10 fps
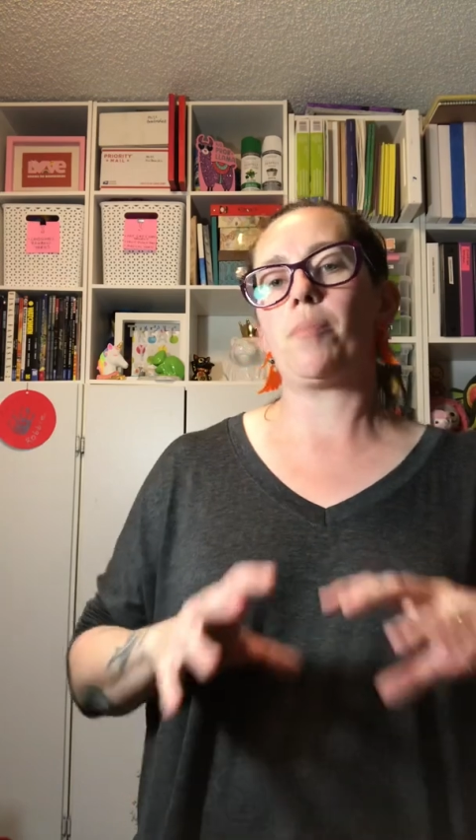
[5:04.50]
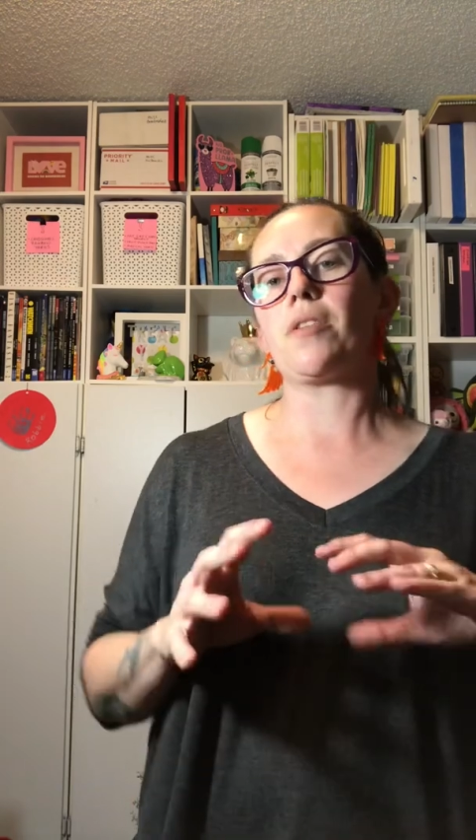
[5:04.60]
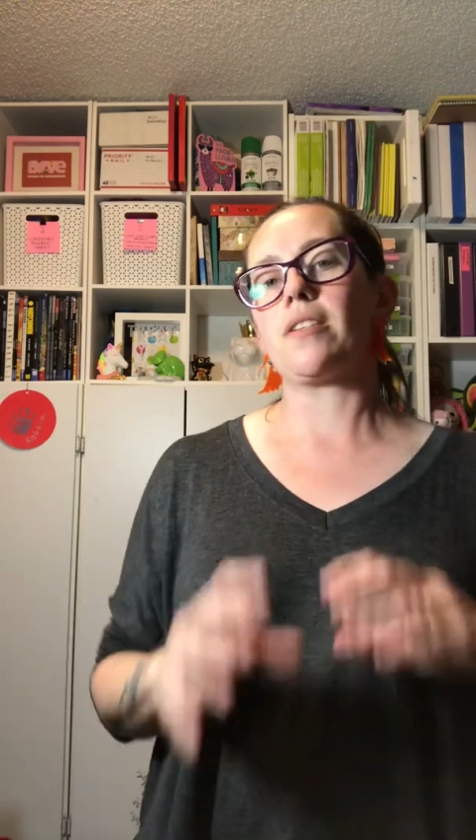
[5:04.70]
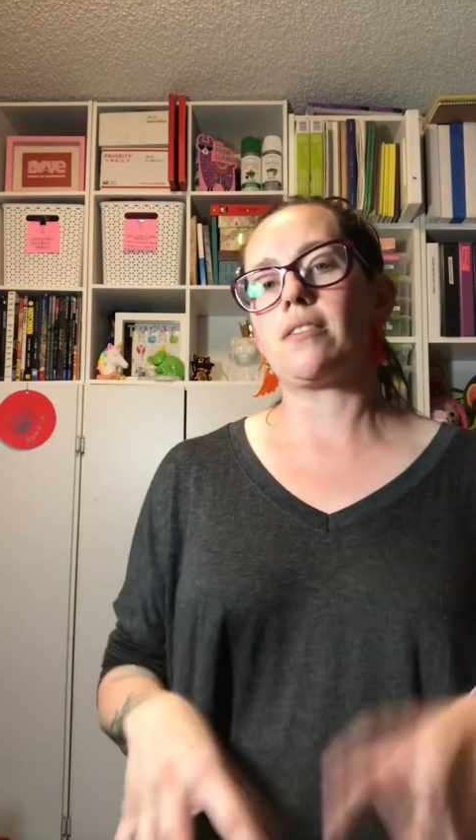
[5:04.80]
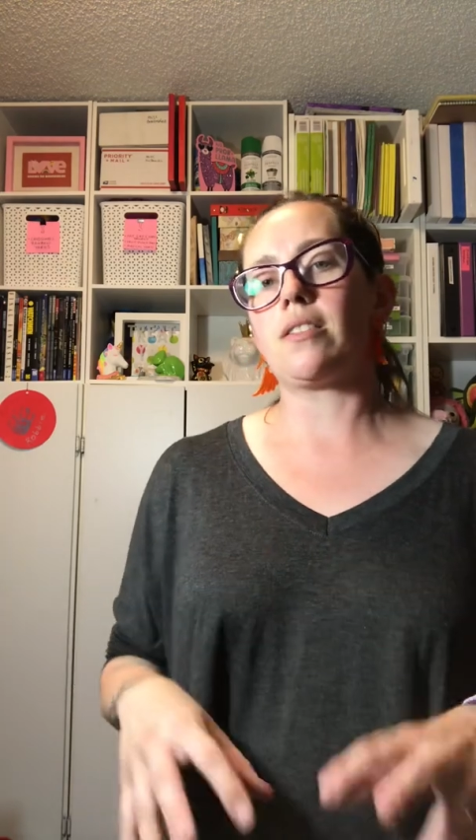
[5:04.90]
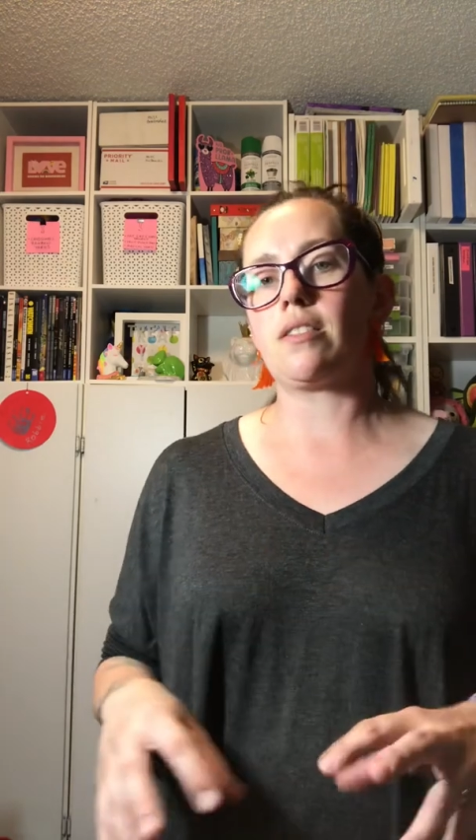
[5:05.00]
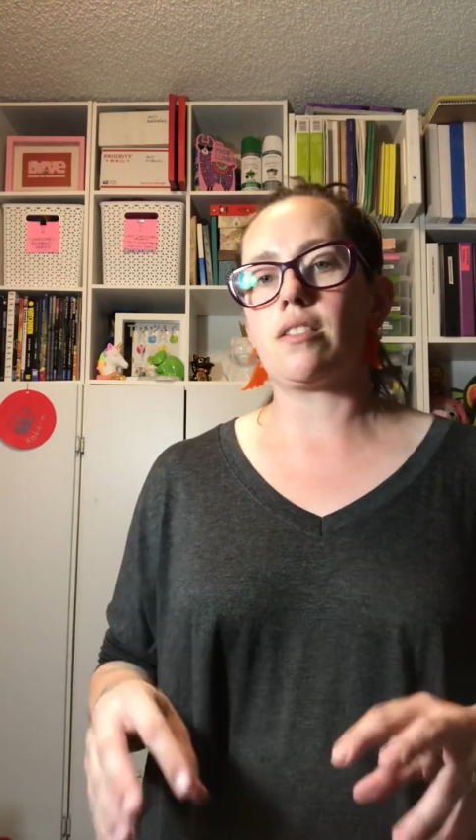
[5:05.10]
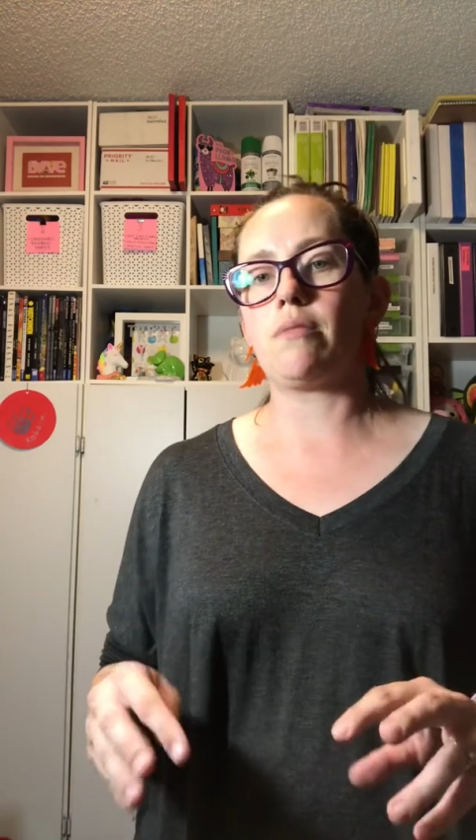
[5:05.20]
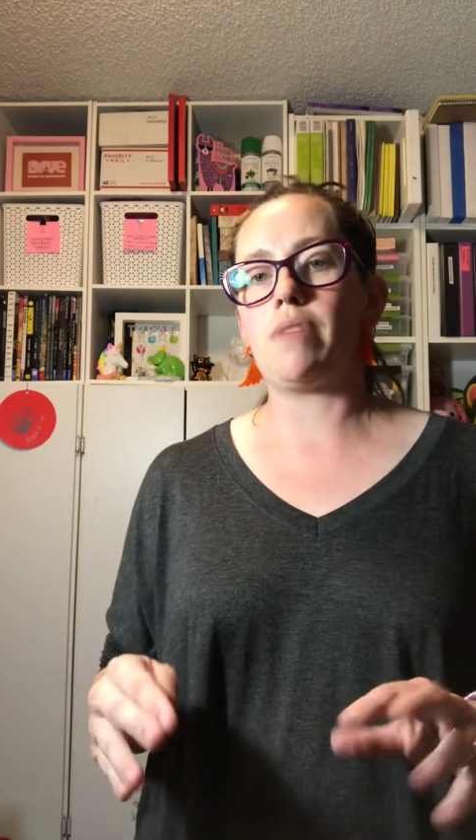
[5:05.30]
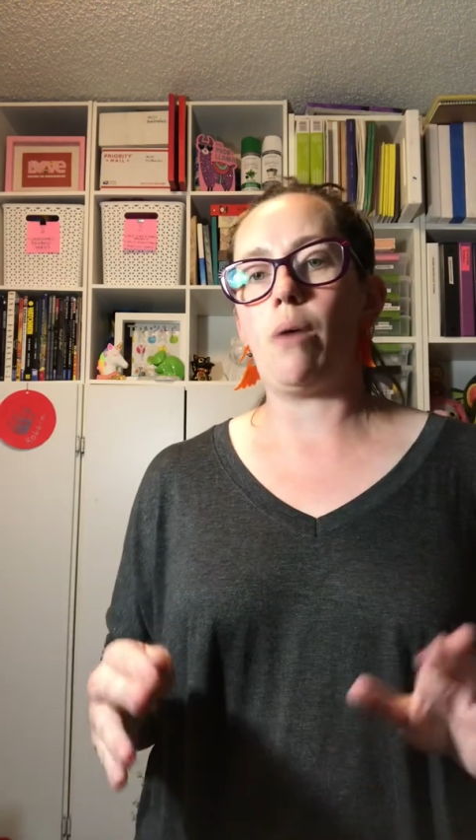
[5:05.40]
up with a
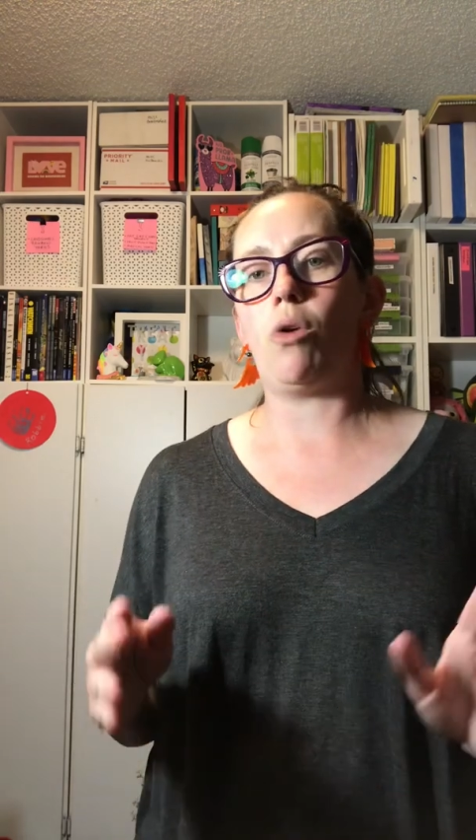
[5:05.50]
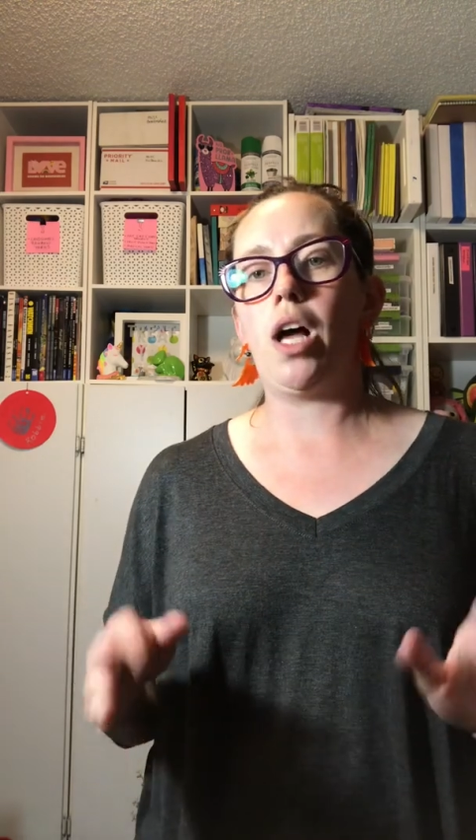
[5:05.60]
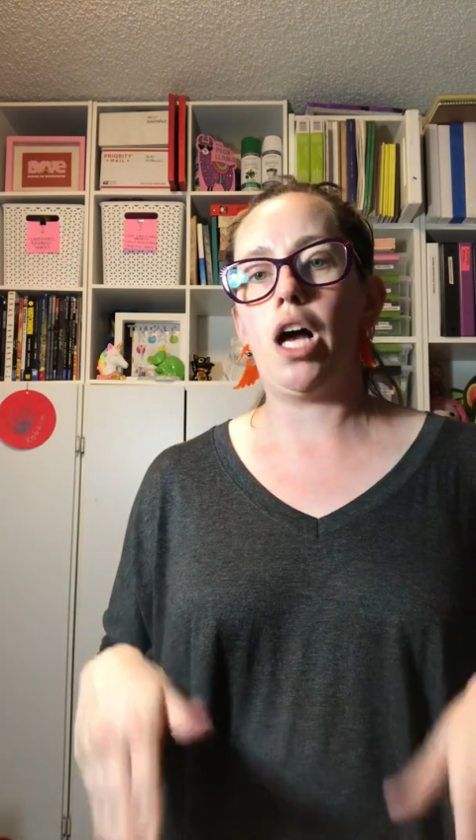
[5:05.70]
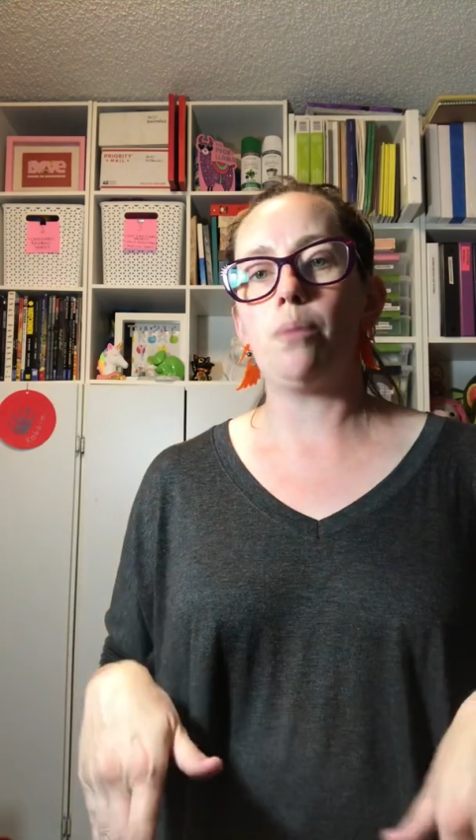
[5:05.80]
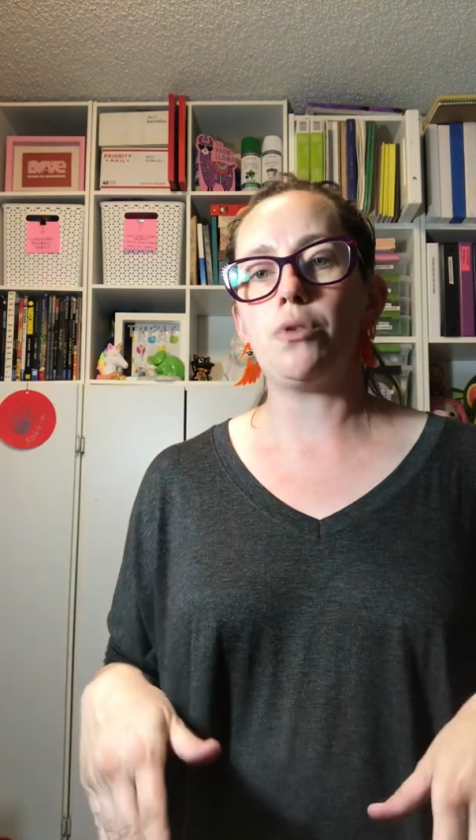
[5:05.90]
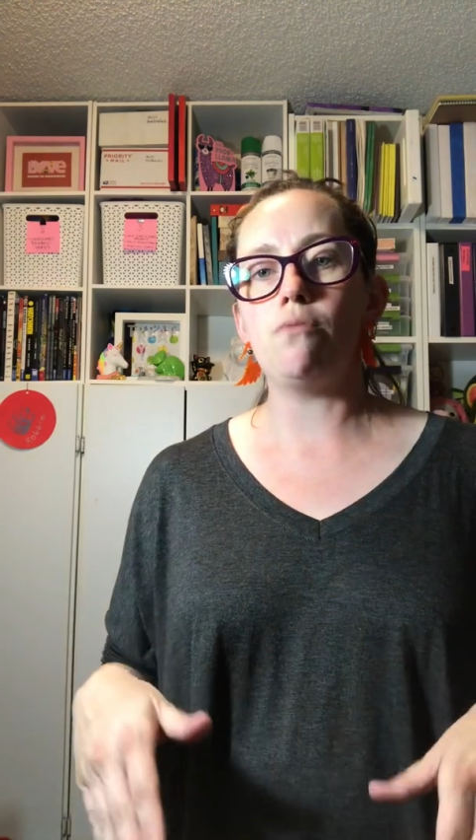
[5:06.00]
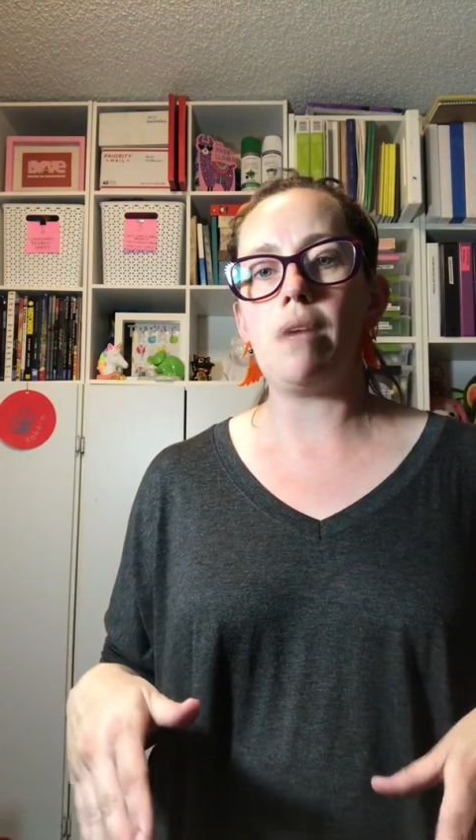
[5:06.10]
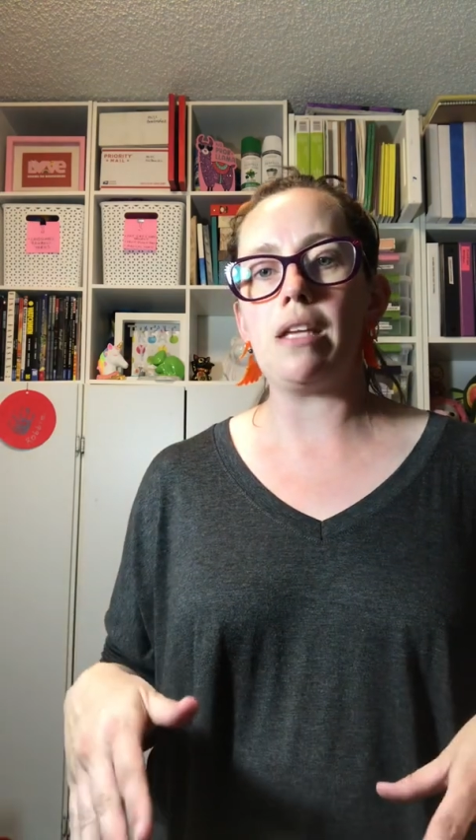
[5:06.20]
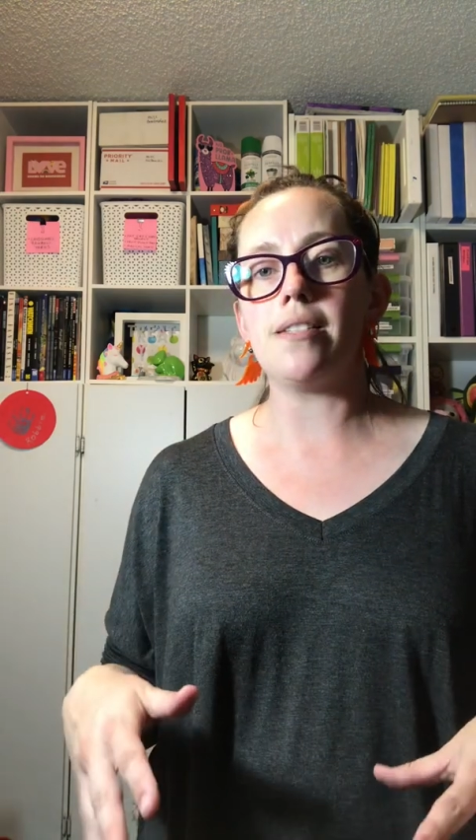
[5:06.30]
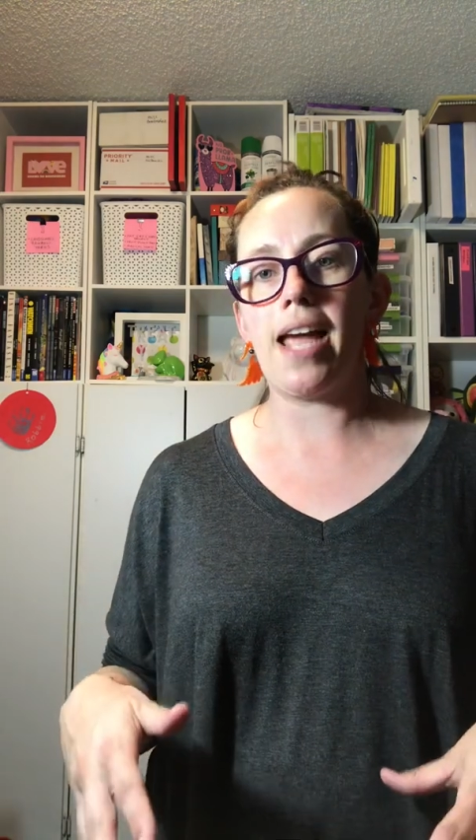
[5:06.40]
system that will help you
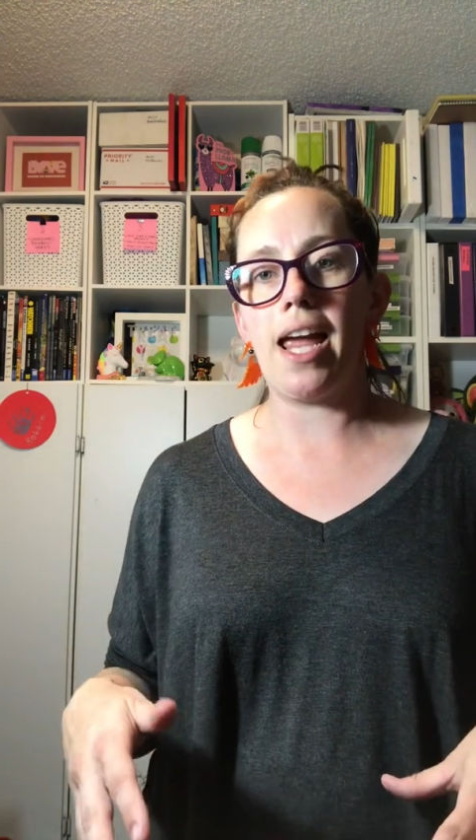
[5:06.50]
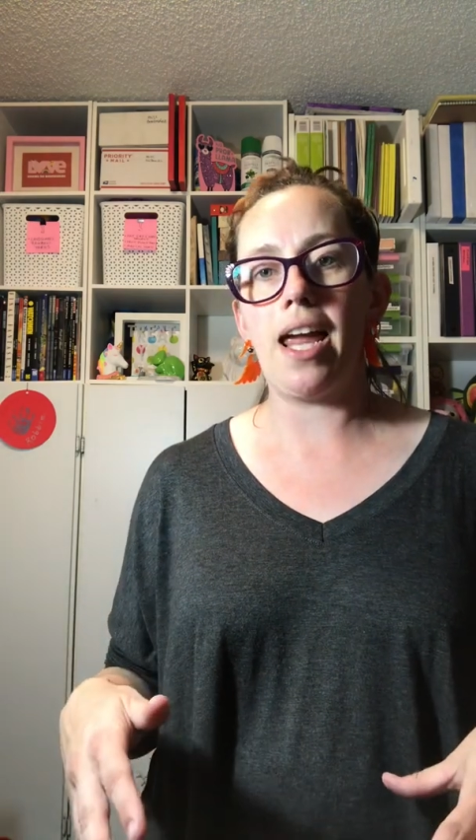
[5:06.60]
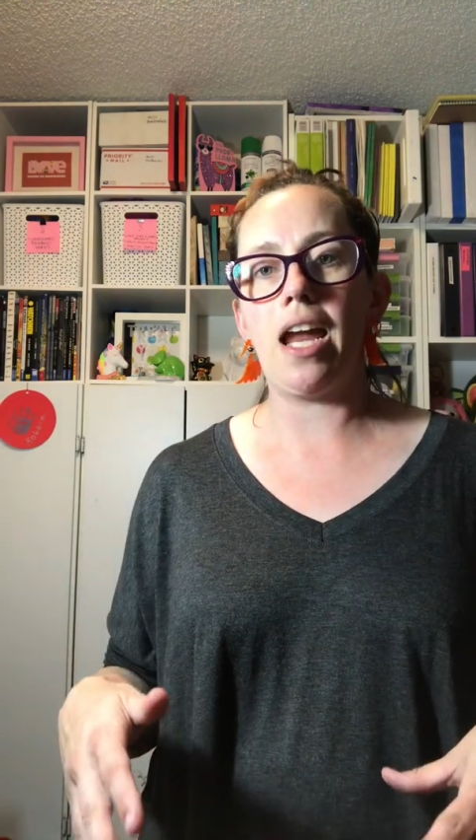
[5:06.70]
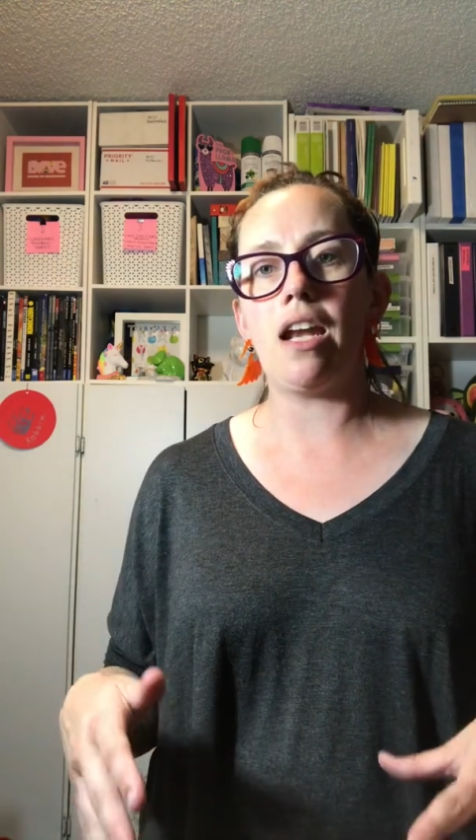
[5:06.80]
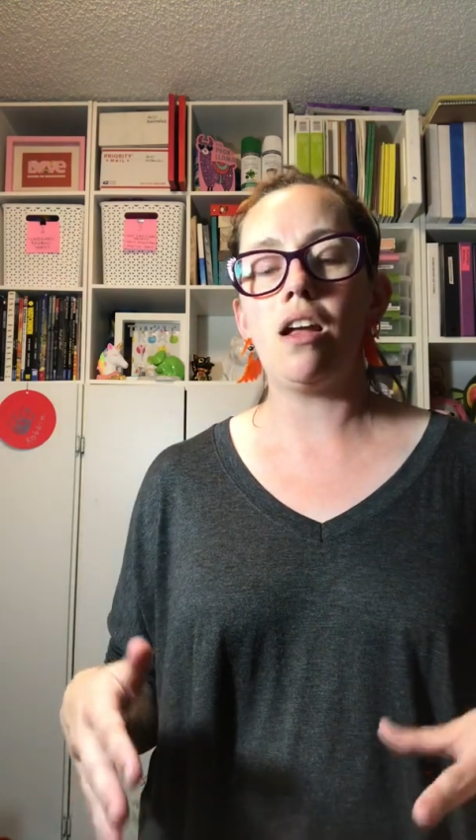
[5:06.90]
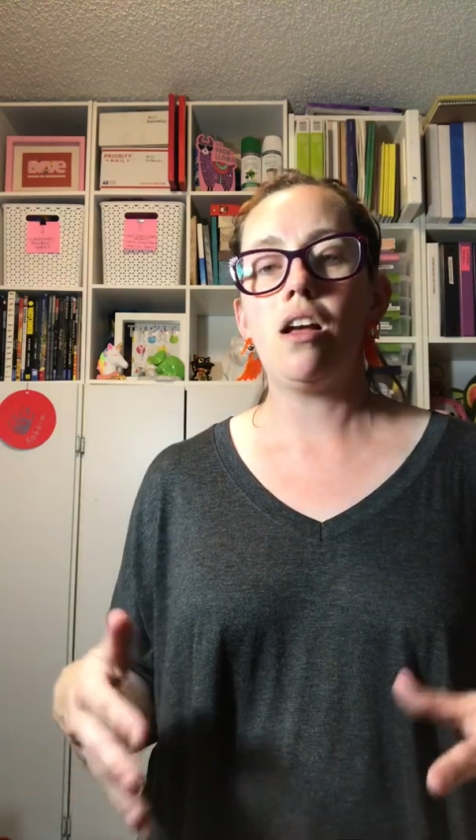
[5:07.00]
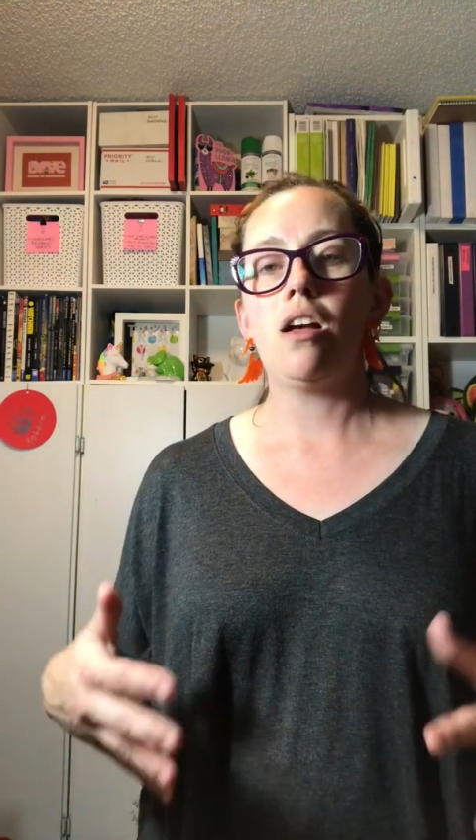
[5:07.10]
maintain